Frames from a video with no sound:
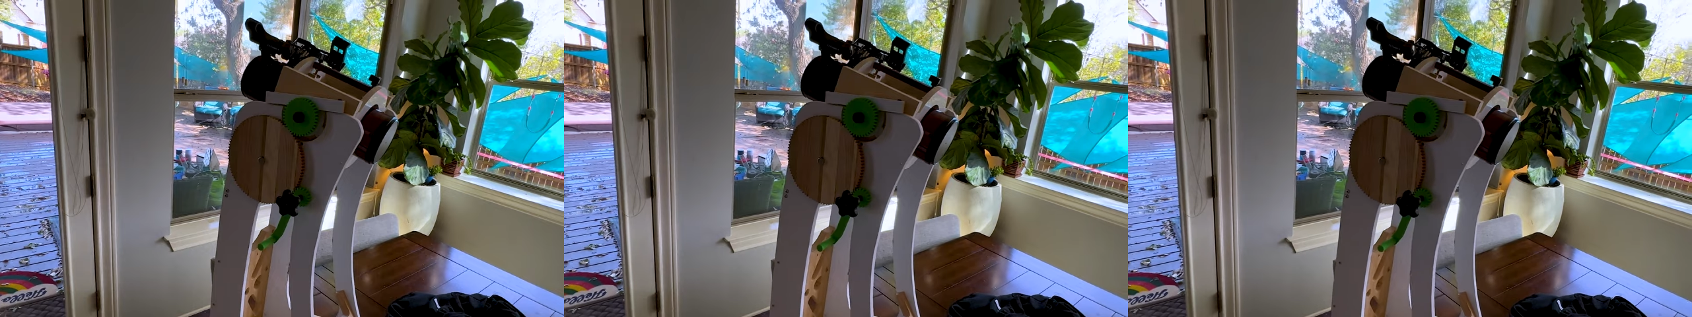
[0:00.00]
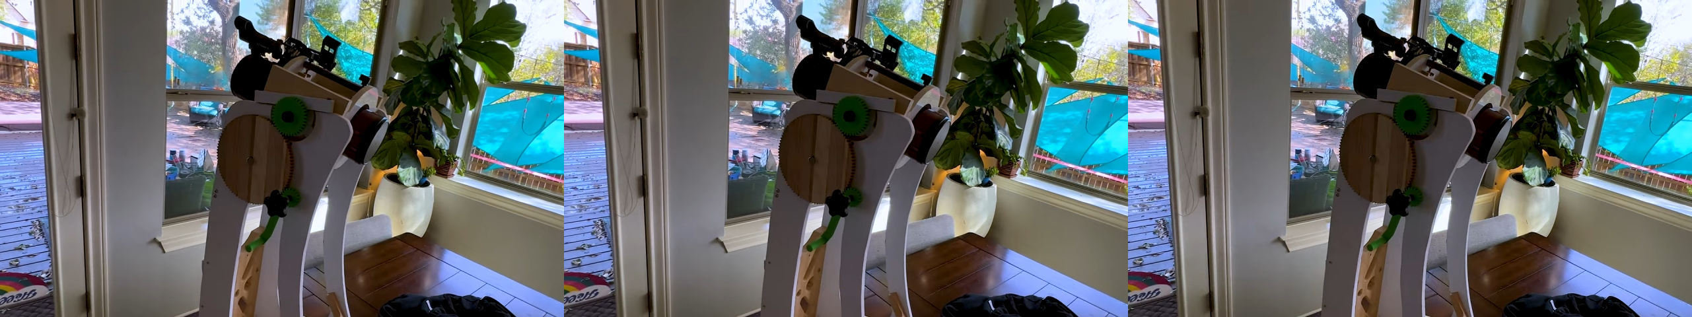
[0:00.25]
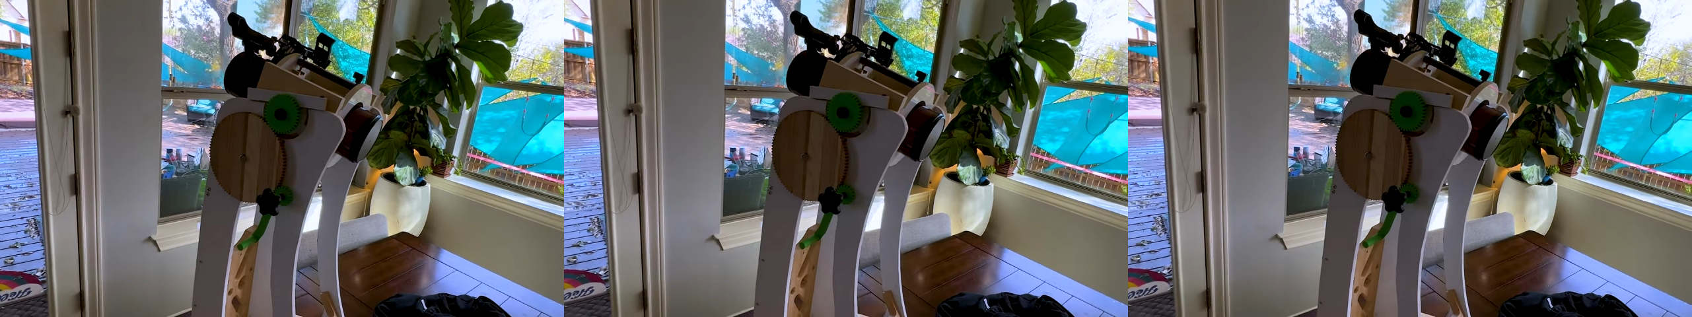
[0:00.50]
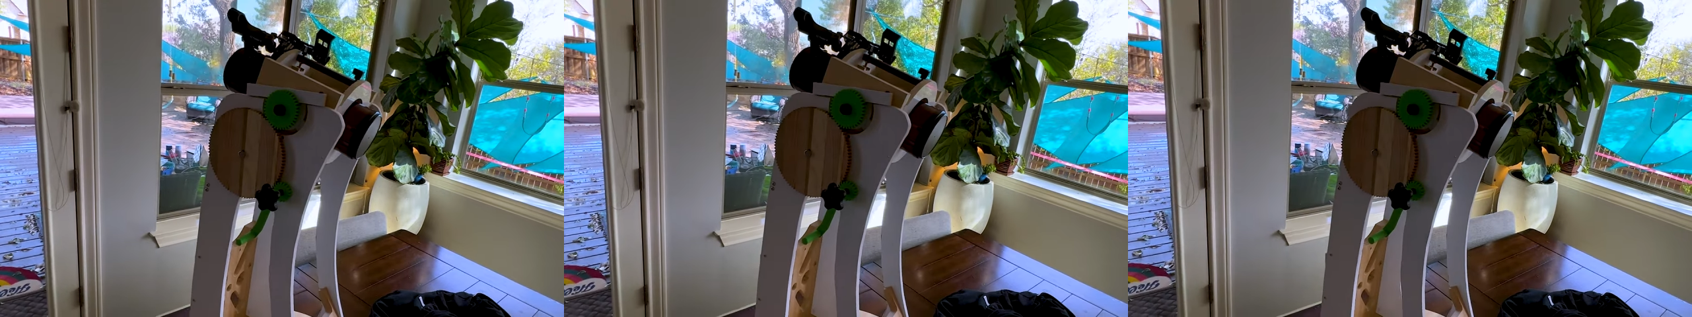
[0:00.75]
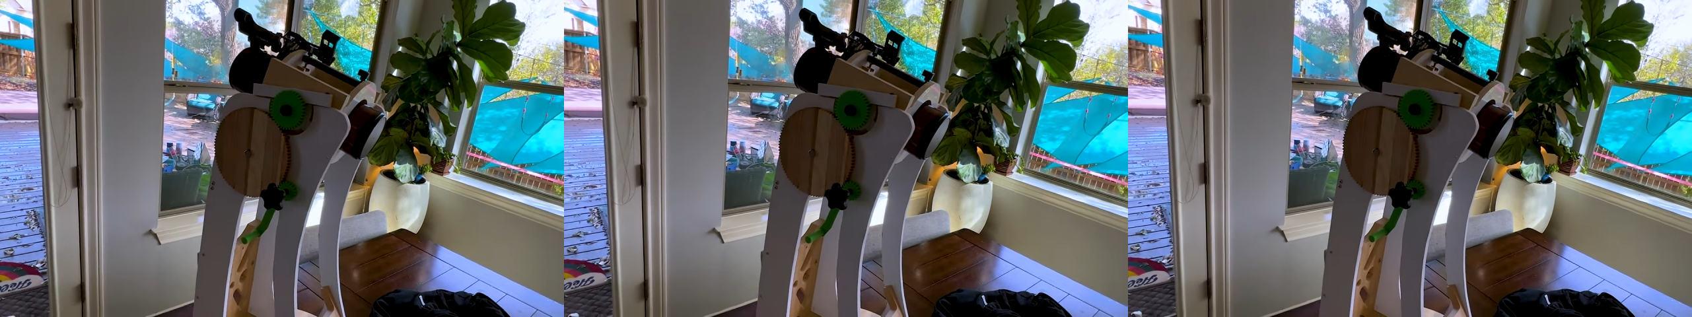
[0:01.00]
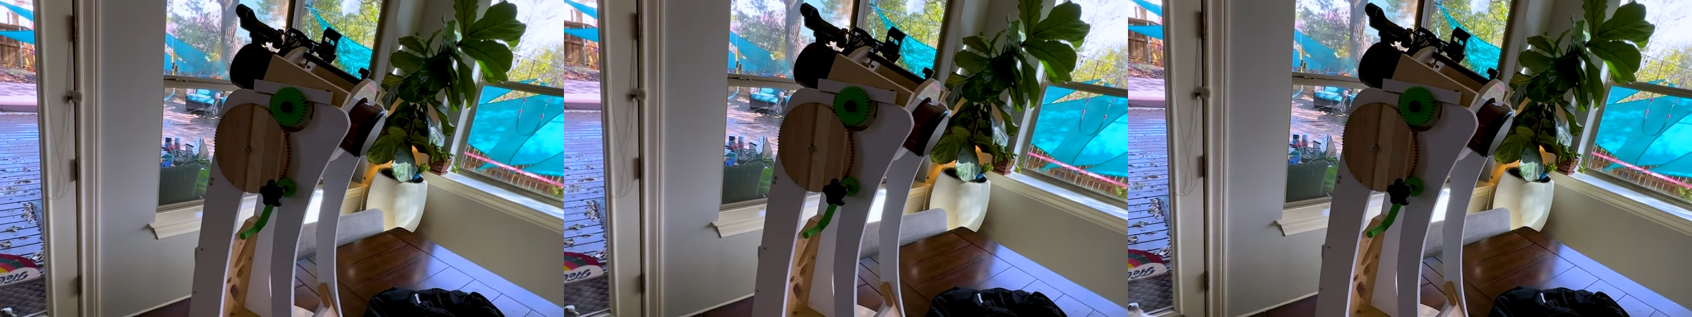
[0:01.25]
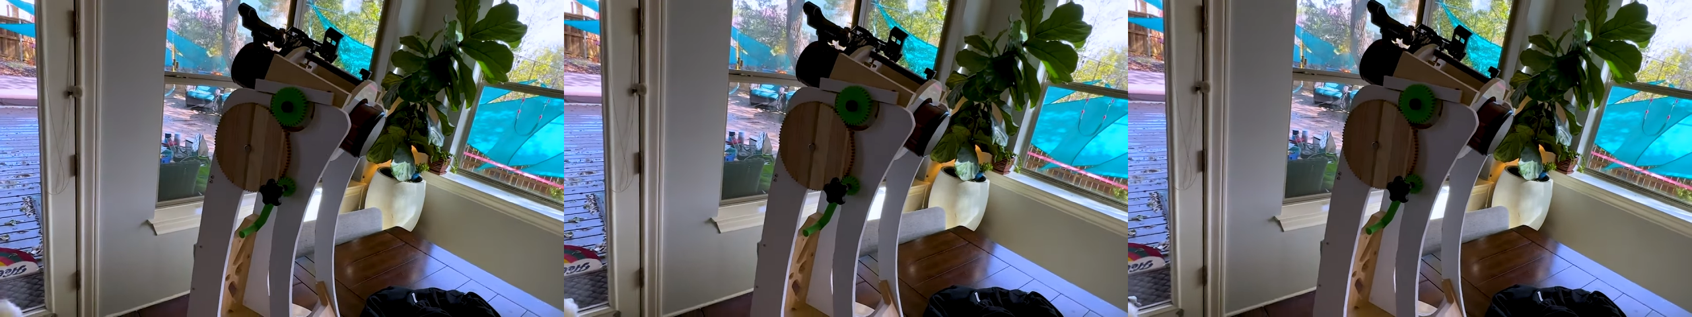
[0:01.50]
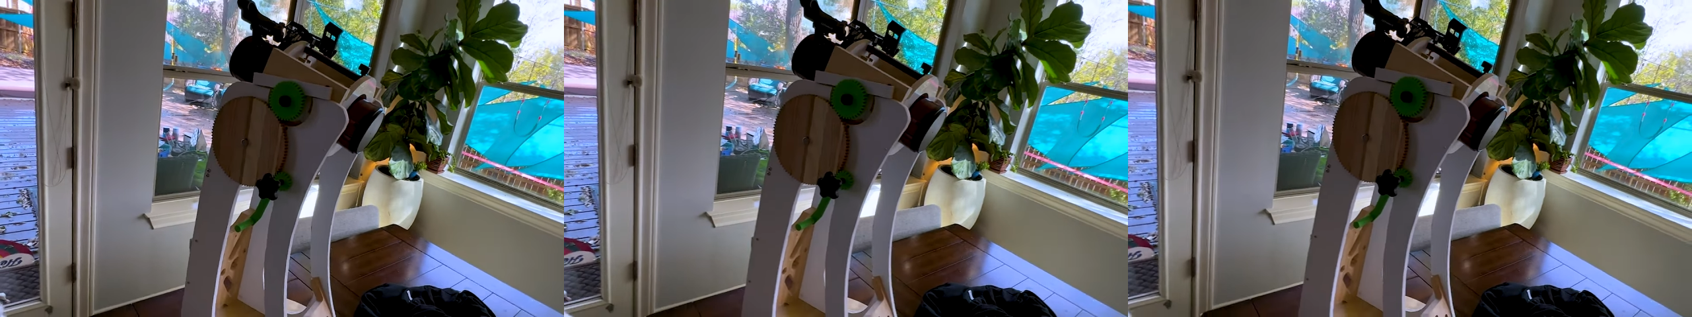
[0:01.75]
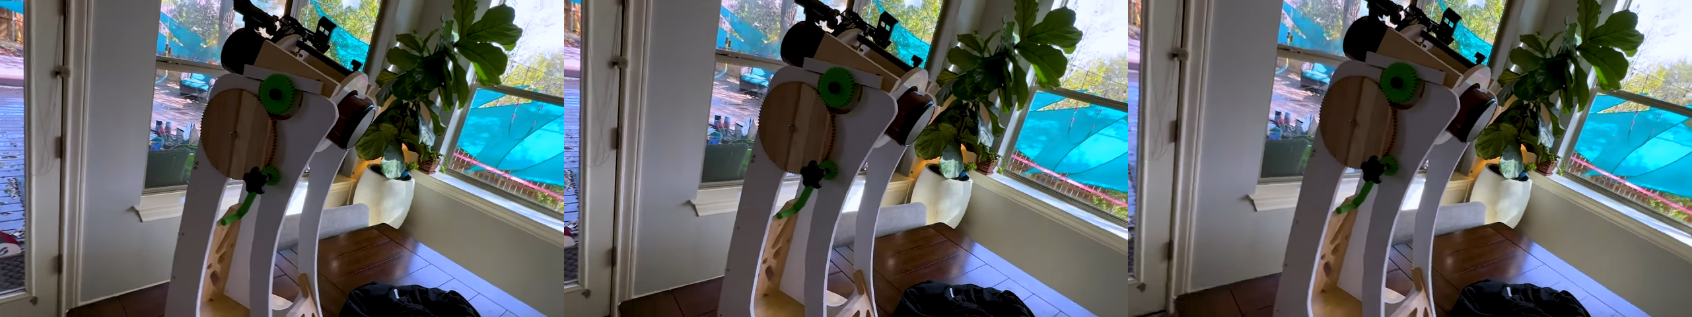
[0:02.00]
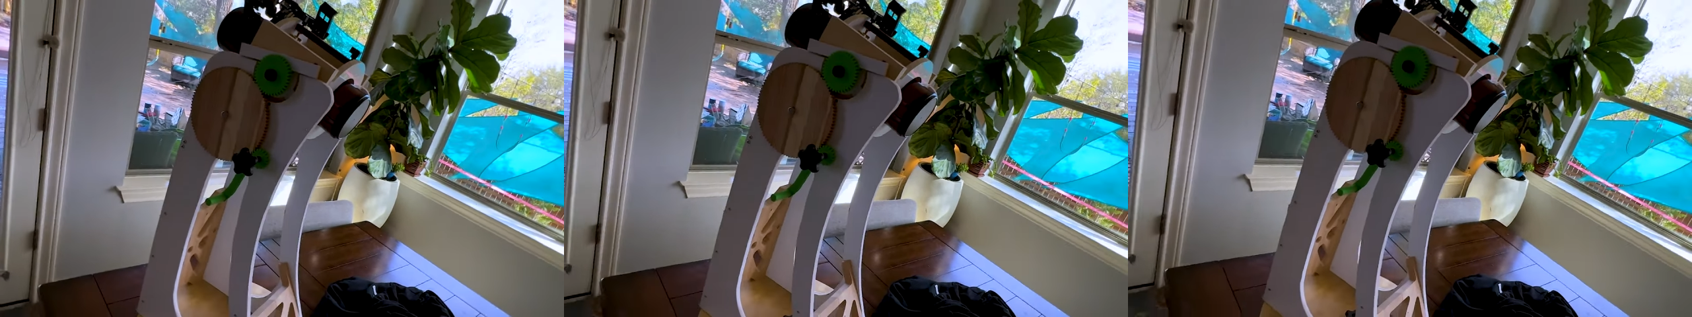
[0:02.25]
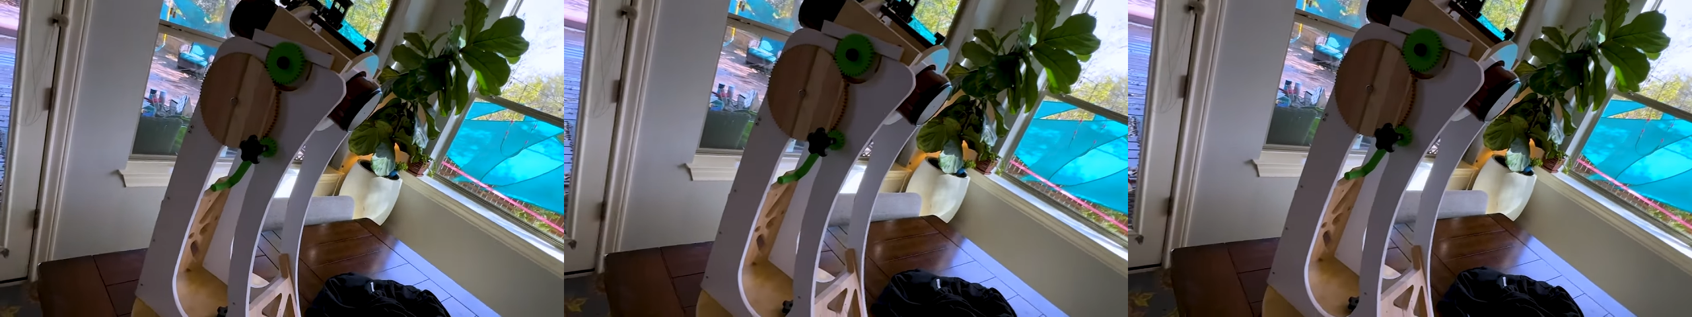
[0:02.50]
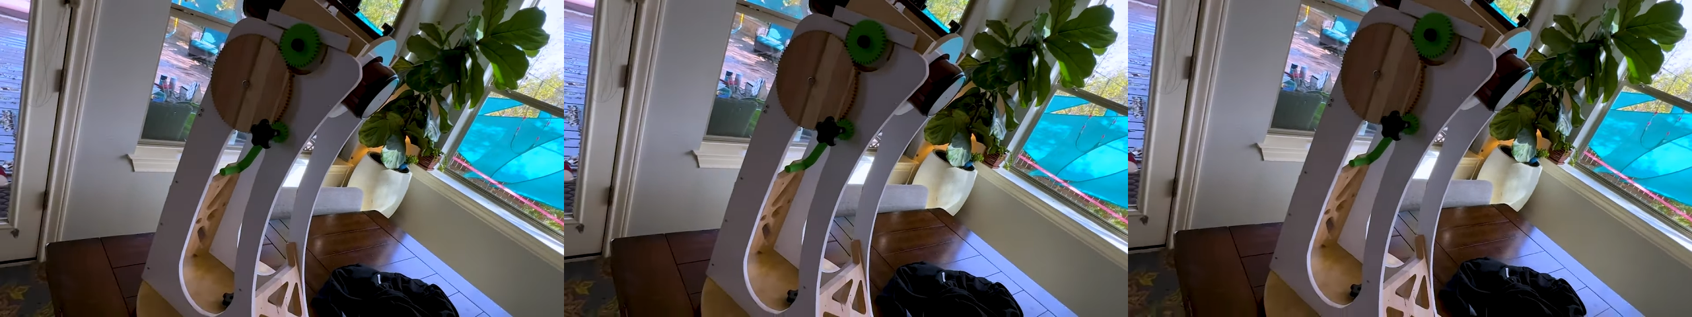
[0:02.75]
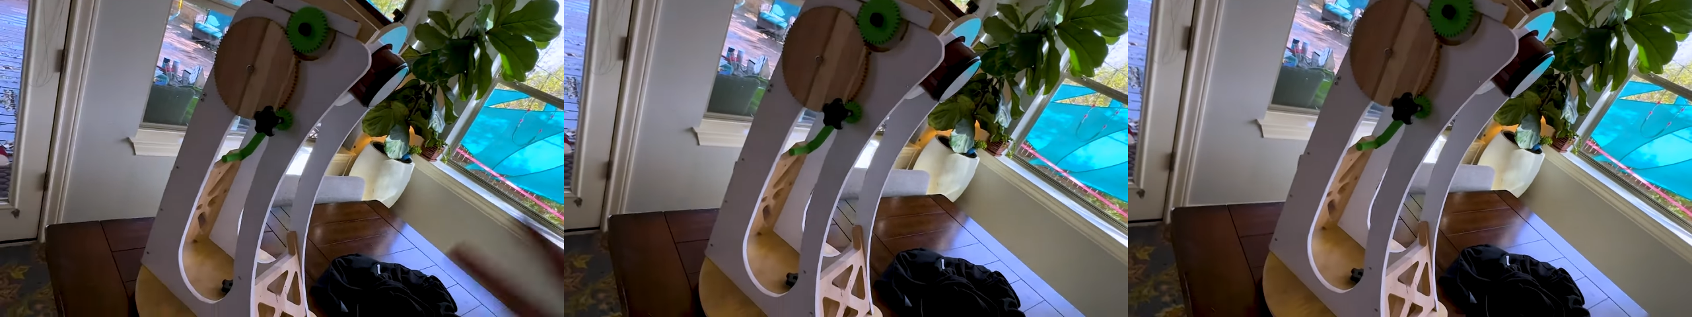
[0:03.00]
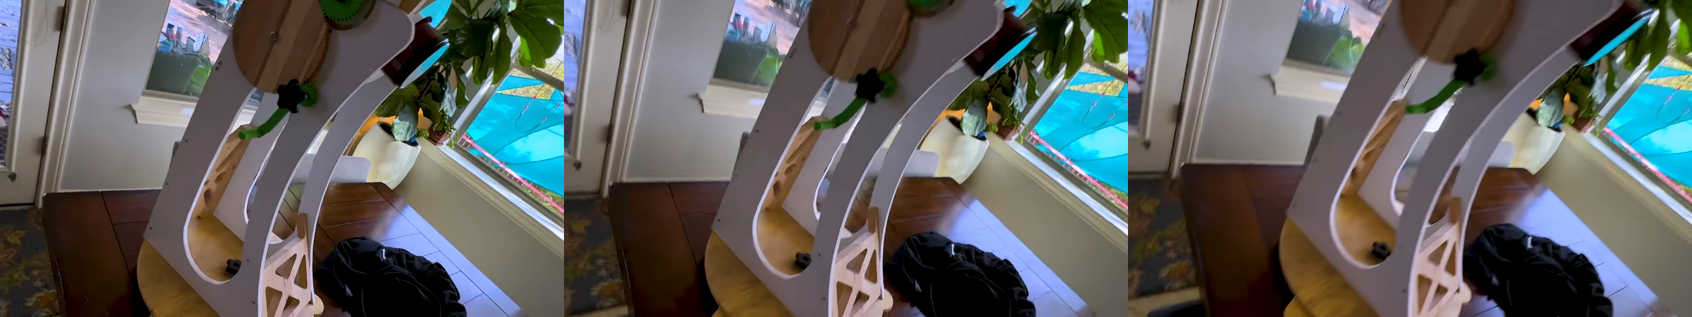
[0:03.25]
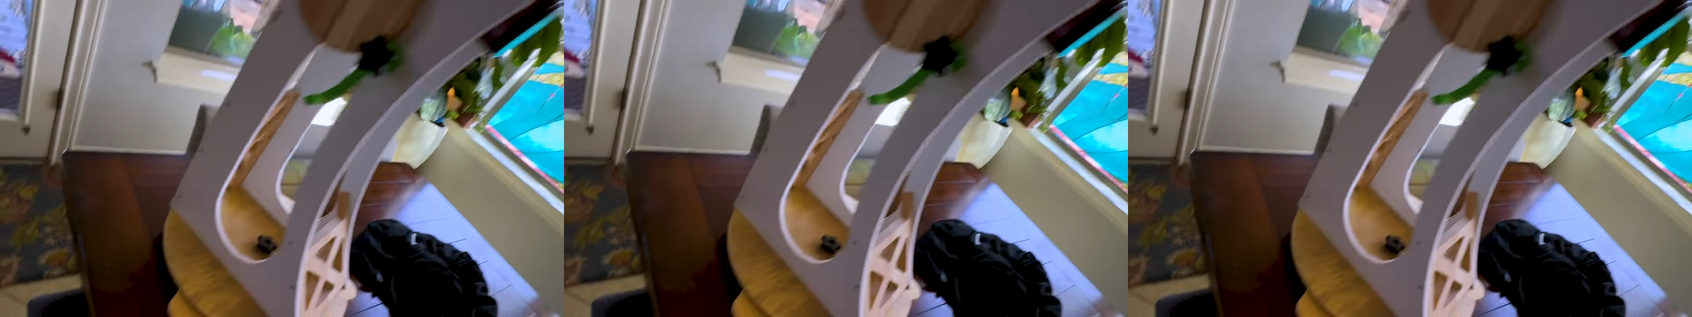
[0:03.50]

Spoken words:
[unreadable: no face in view]